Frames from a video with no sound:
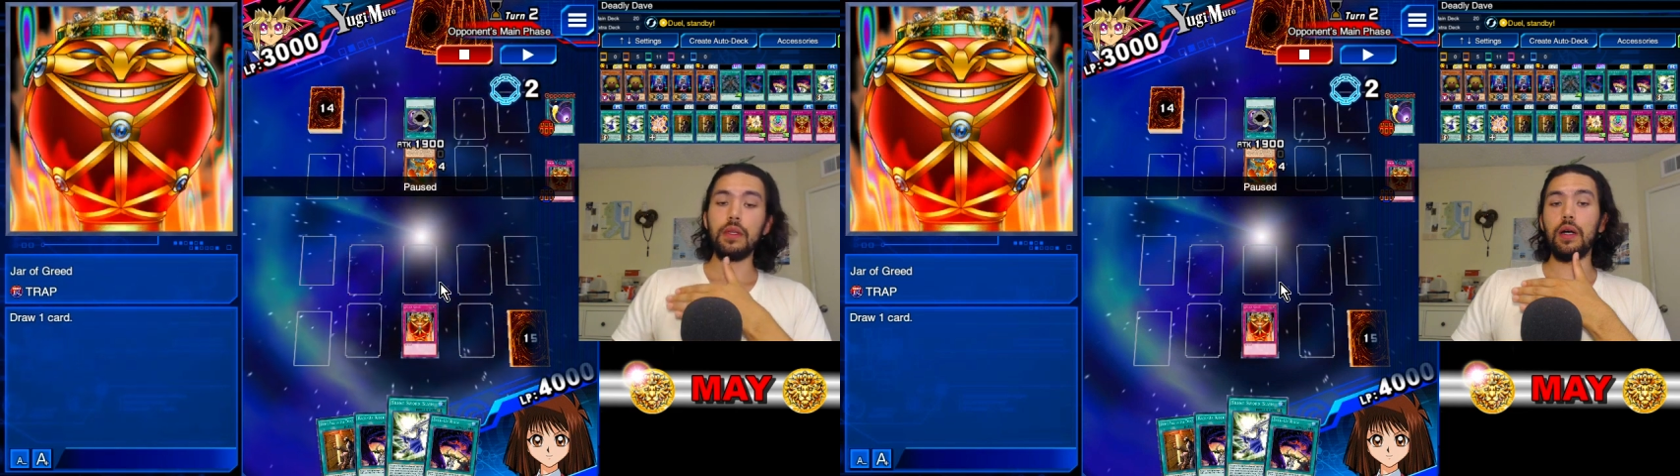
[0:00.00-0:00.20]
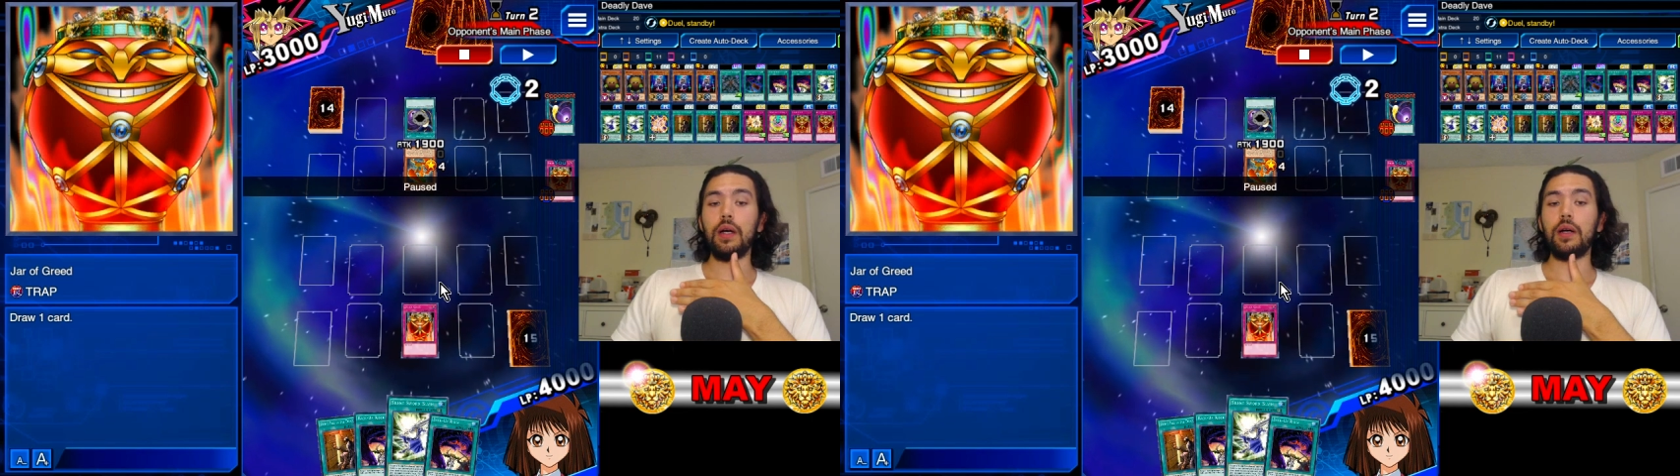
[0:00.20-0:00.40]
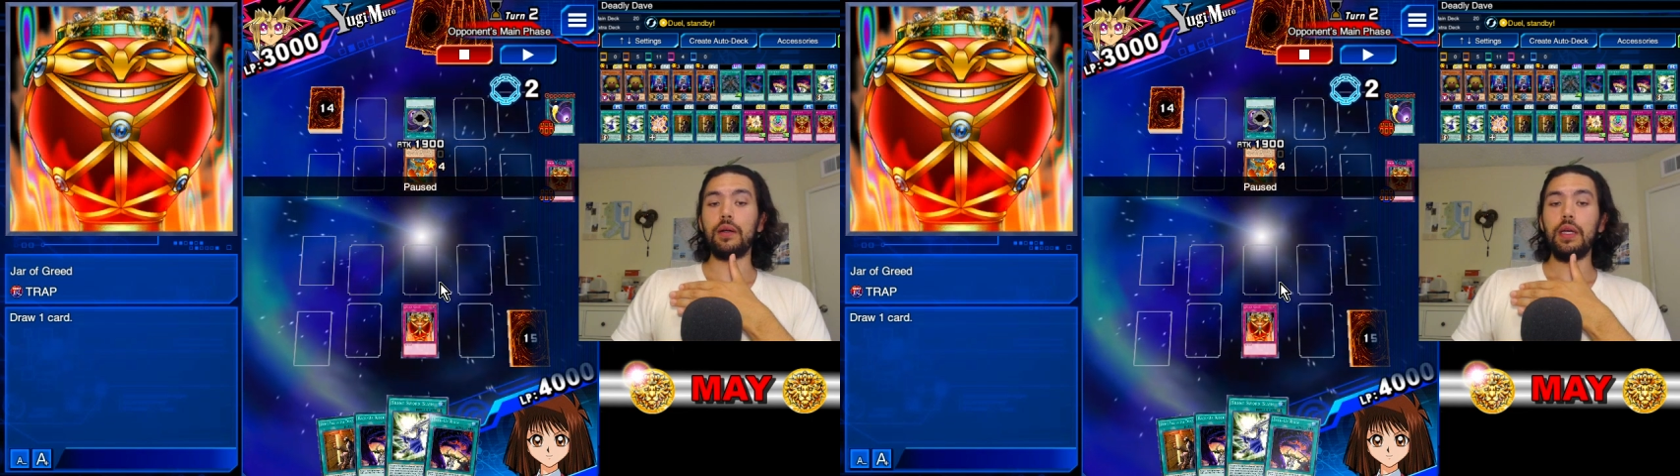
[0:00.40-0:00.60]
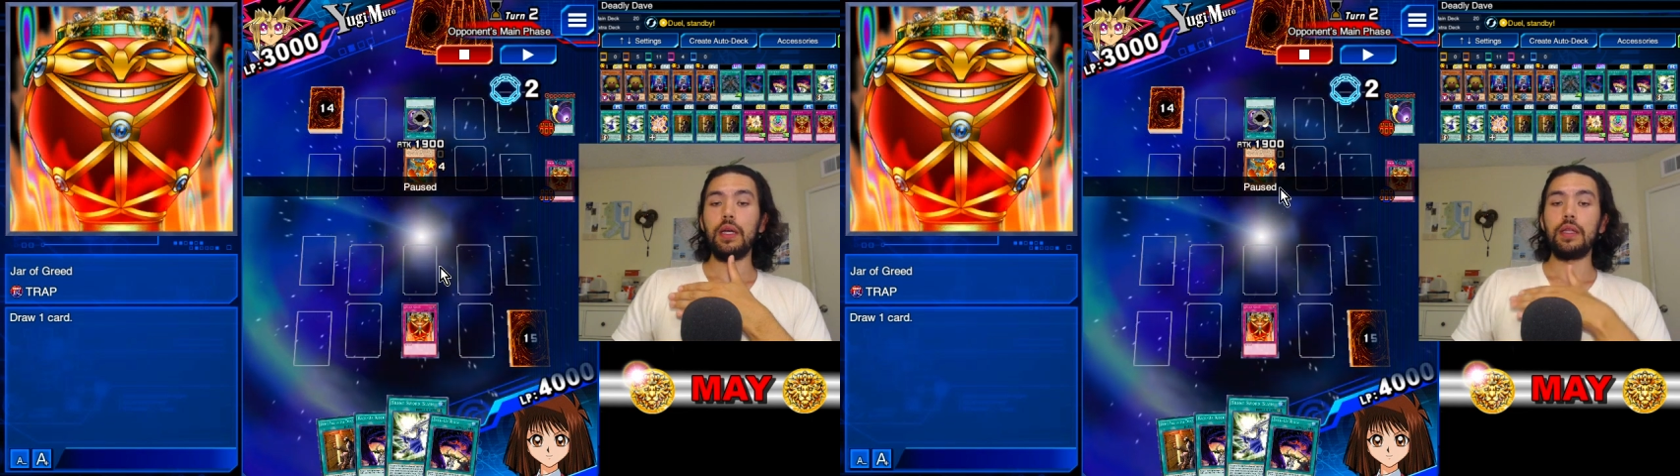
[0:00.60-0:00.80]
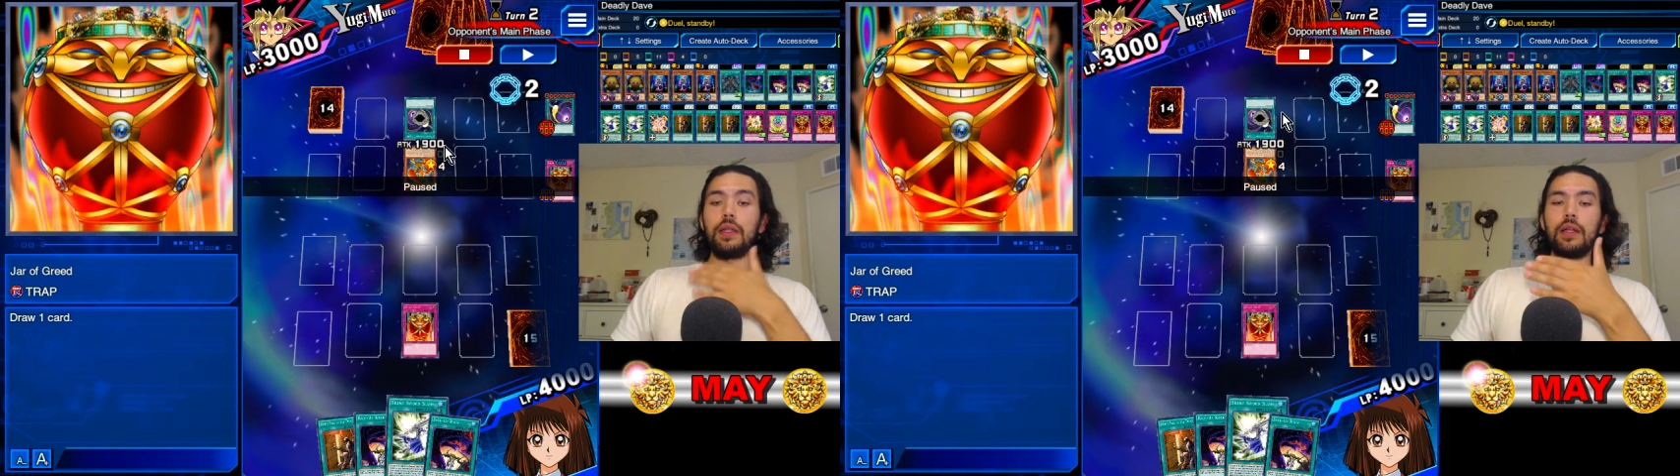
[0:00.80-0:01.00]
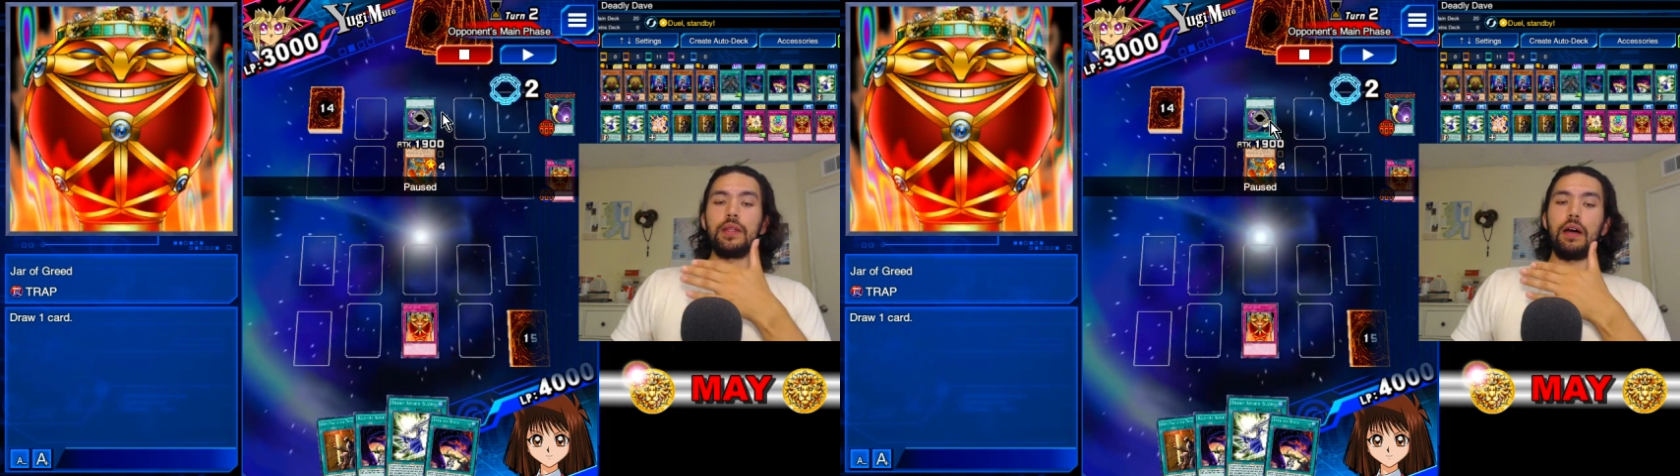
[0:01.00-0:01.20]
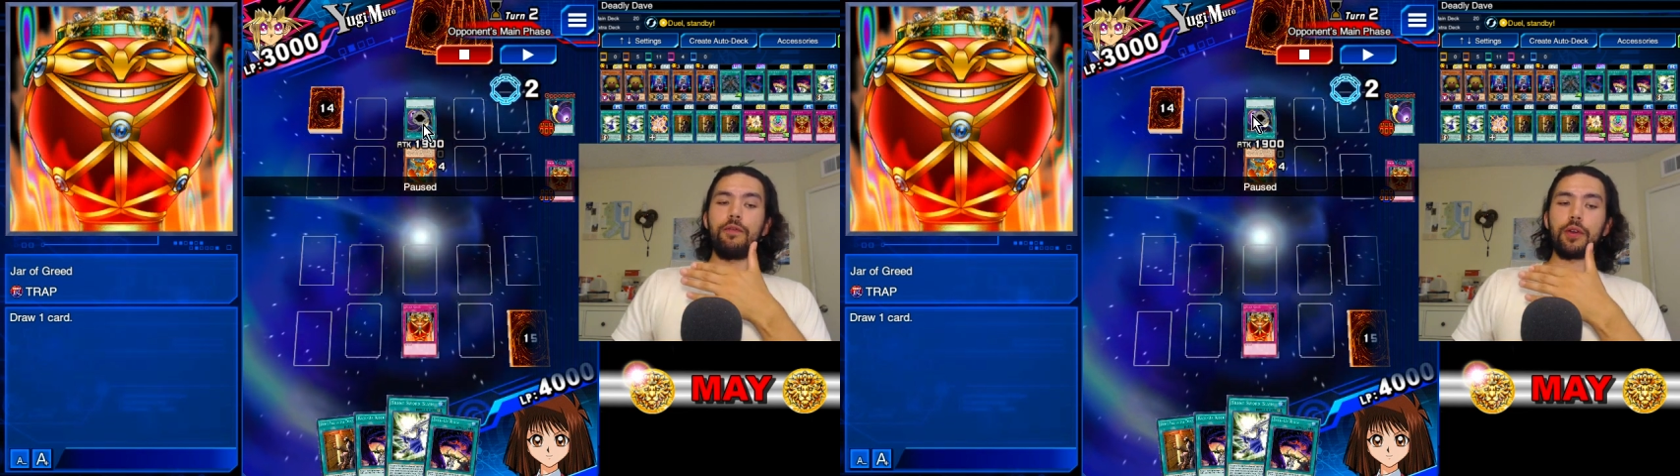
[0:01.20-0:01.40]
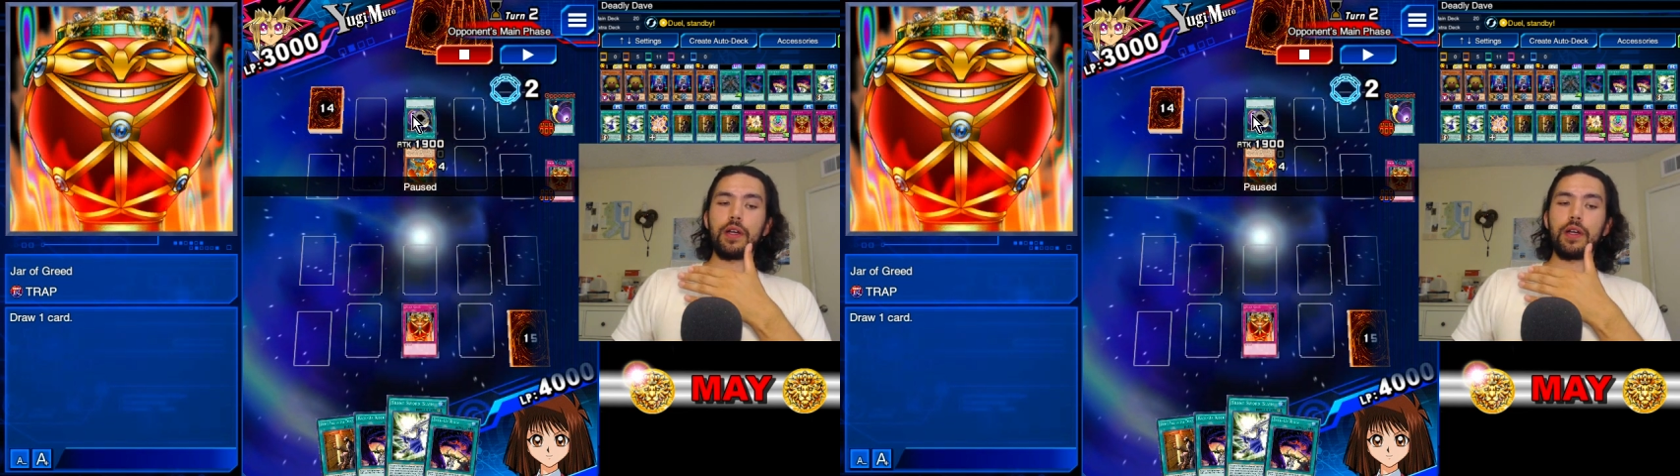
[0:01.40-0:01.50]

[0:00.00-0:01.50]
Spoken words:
Not for